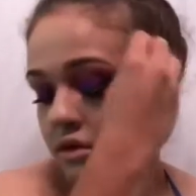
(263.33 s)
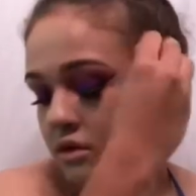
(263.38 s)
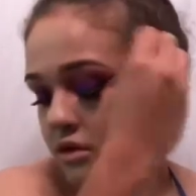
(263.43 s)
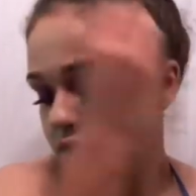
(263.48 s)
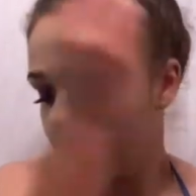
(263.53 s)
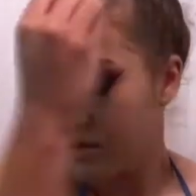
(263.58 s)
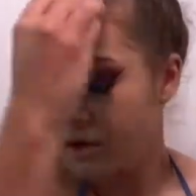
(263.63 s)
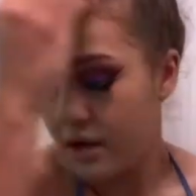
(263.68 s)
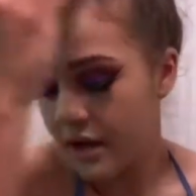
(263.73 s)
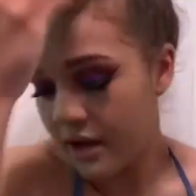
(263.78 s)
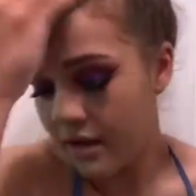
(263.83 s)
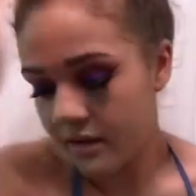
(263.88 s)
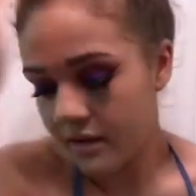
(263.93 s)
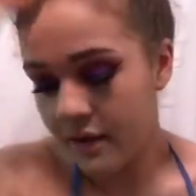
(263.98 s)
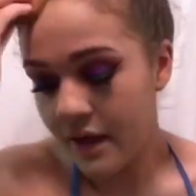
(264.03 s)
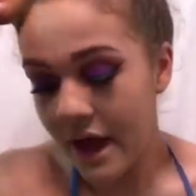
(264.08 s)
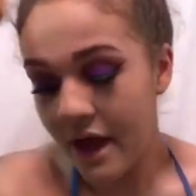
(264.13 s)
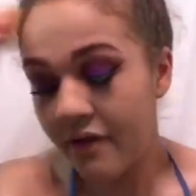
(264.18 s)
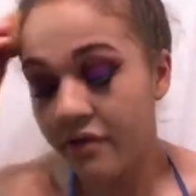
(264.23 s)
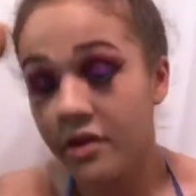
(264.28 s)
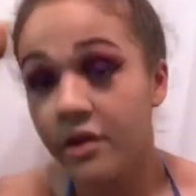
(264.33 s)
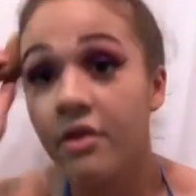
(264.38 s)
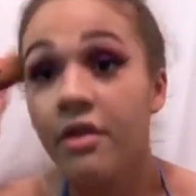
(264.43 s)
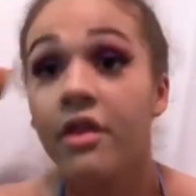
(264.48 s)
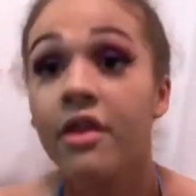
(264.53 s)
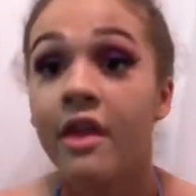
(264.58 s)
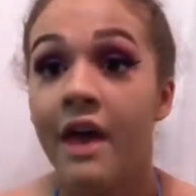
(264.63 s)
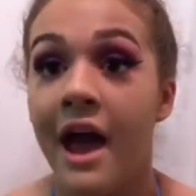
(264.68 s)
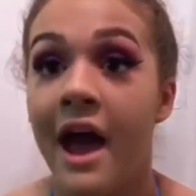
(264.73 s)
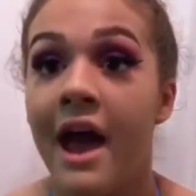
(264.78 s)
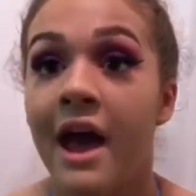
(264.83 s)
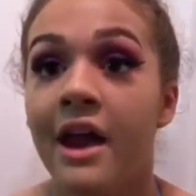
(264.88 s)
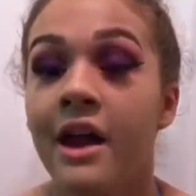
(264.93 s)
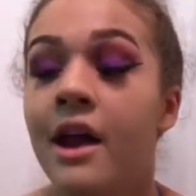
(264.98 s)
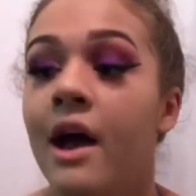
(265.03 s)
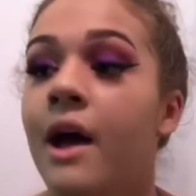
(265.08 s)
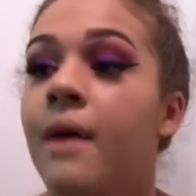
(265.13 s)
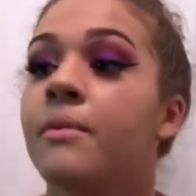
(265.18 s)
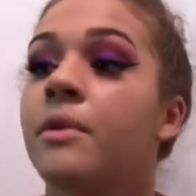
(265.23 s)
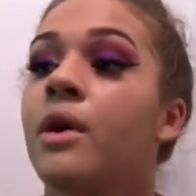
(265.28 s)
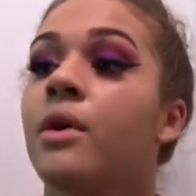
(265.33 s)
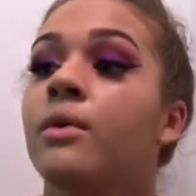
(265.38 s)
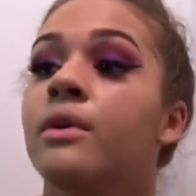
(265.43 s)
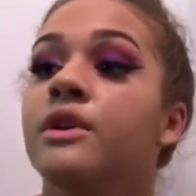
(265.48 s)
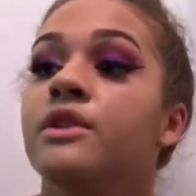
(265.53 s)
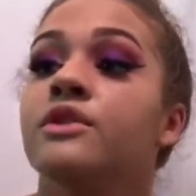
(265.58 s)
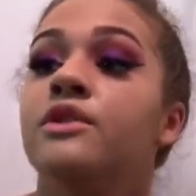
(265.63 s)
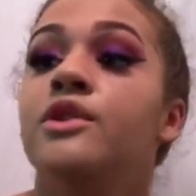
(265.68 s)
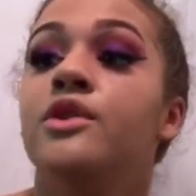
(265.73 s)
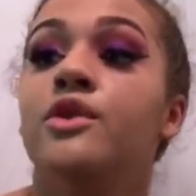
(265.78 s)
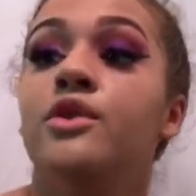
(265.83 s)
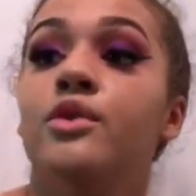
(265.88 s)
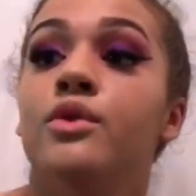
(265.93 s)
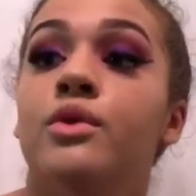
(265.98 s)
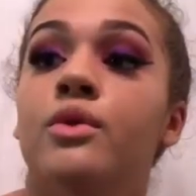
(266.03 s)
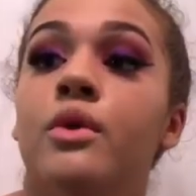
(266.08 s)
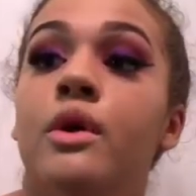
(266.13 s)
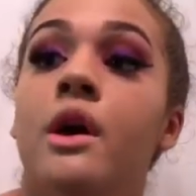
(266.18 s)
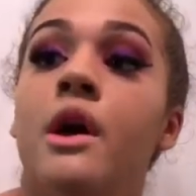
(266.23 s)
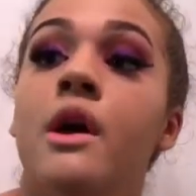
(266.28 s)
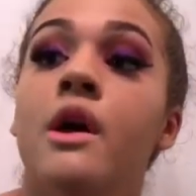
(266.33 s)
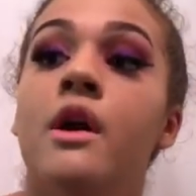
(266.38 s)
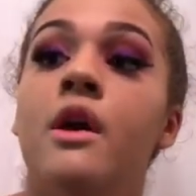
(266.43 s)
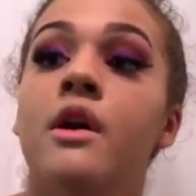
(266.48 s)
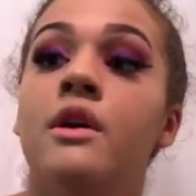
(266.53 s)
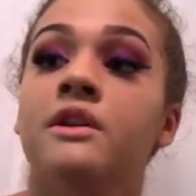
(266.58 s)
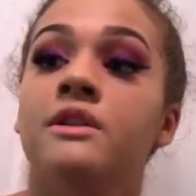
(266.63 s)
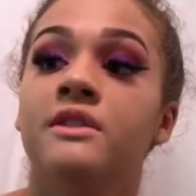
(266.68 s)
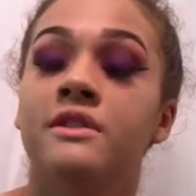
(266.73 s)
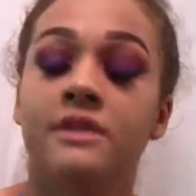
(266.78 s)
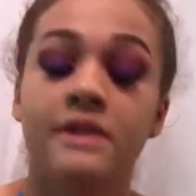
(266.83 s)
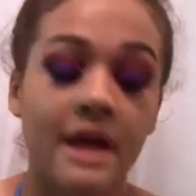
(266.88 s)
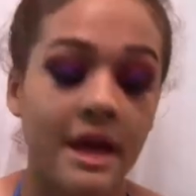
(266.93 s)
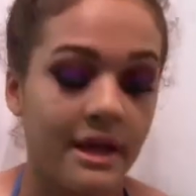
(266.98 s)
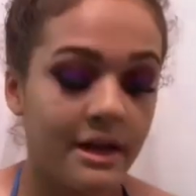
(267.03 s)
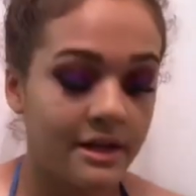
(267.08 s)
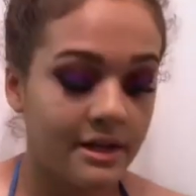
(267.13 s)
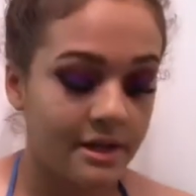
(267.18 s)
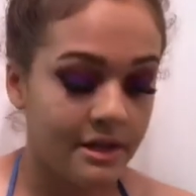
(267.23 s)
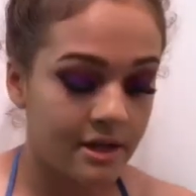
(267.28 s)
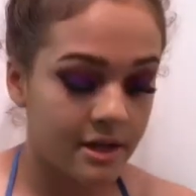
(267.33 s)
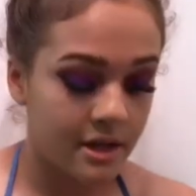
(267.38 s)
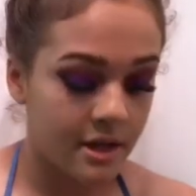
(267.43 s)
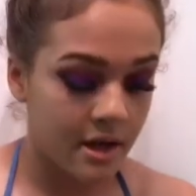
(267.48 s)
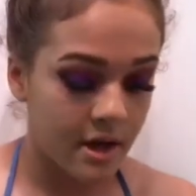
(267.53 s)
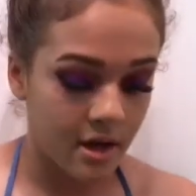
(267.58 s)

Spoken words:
So yeah, after that, I'm going to set,